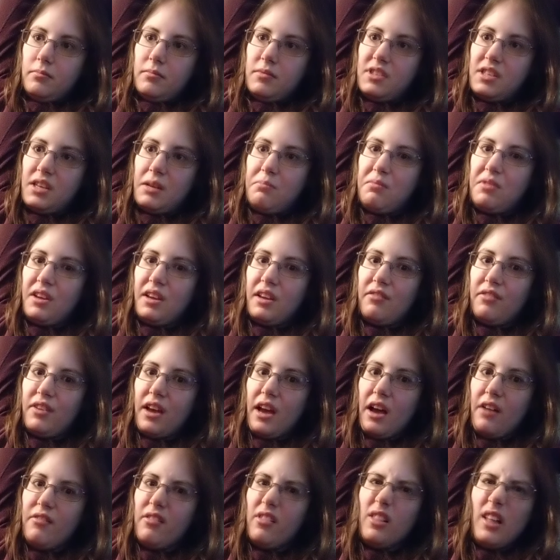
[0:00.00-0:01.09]
Same thing if you
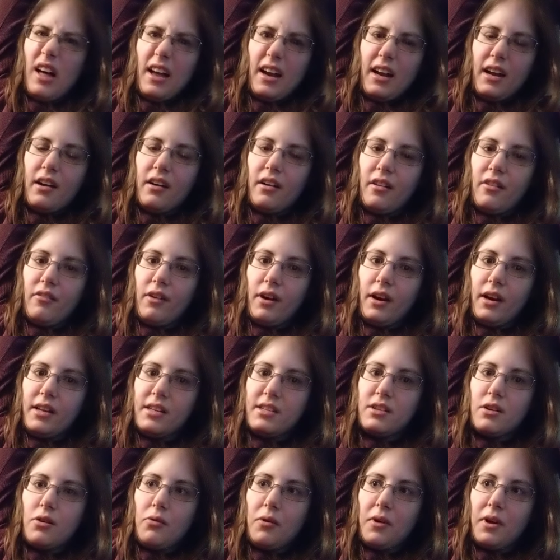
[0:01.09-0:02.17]
have a lot of
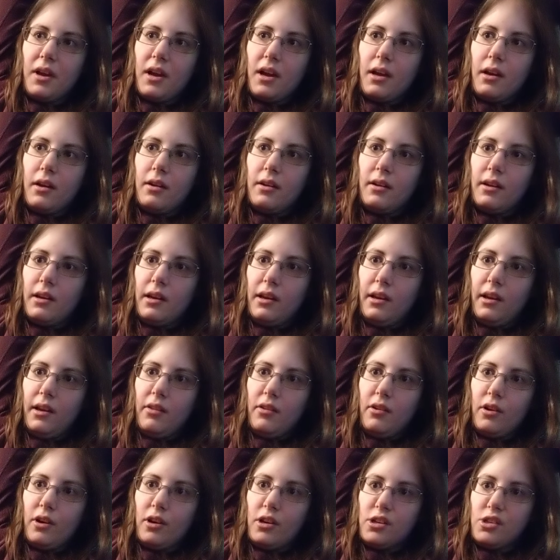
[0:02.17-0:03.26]
arthritis going on in
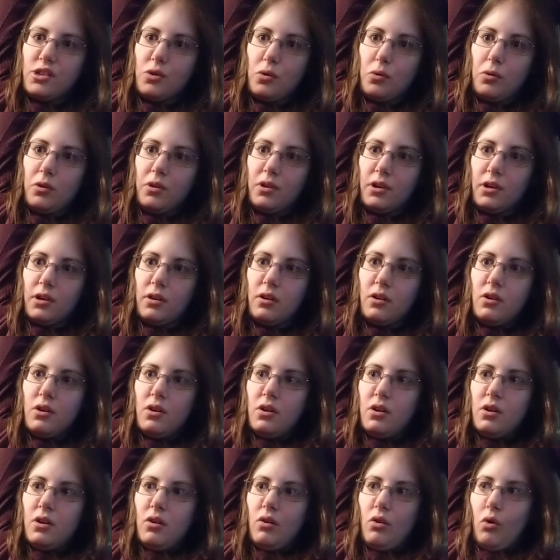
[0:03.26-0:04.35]
either your shoulder
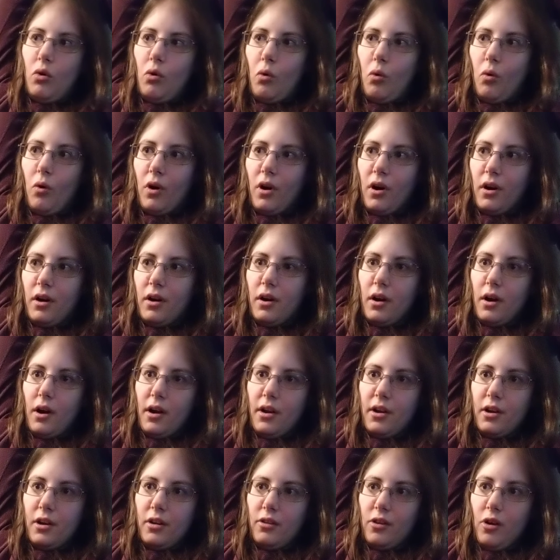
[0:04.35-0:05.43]
or
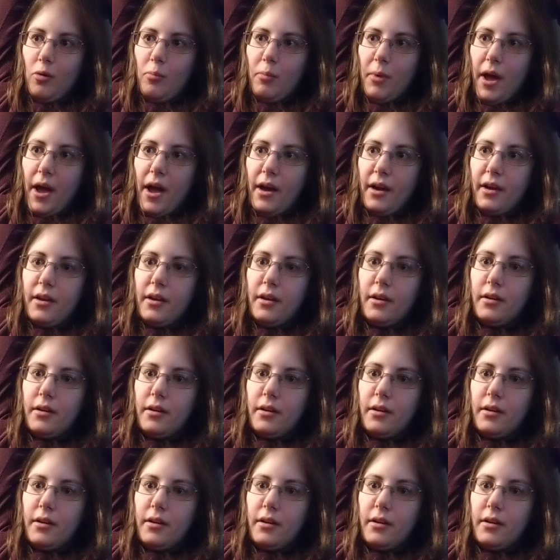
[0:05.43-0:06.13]
your low back.